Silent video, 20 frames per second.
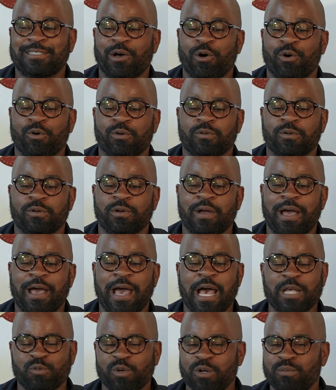so
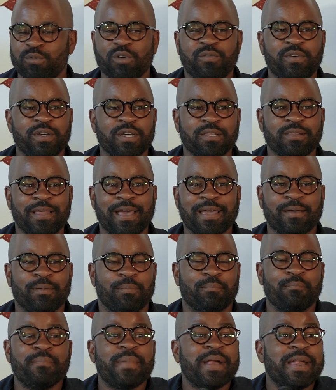as we were moving,
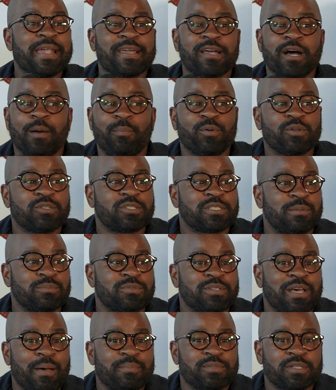like many couples,
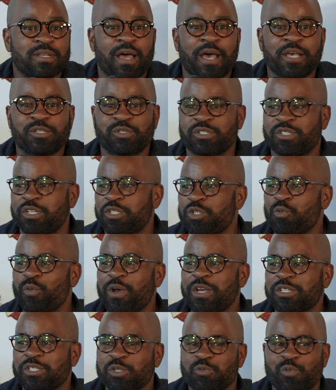sometimes in high stress
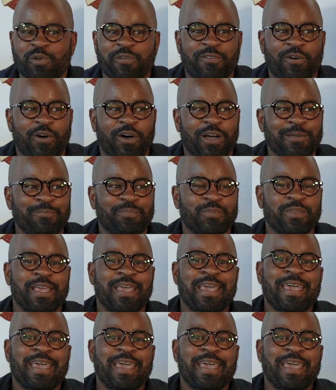situations, we fought.